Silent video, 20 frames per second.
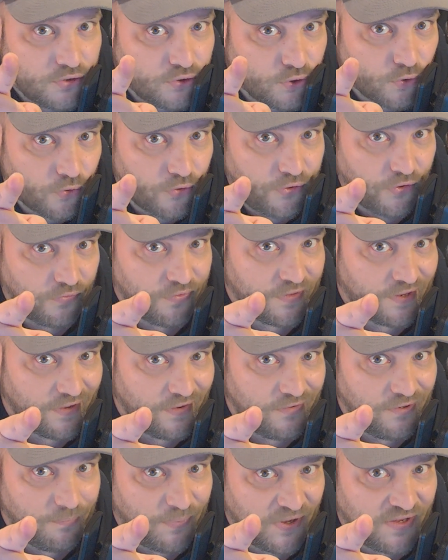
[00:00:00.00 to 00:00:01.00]
you're not the
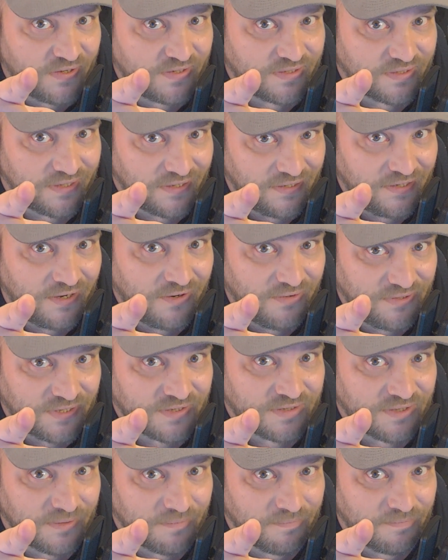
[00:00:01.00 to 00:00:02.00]
only person that
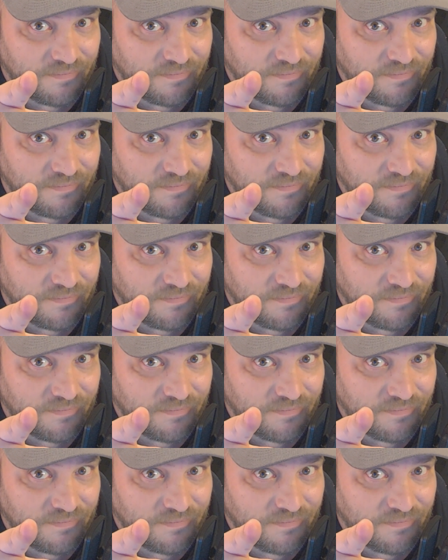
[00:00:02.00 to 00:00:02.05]
uses them.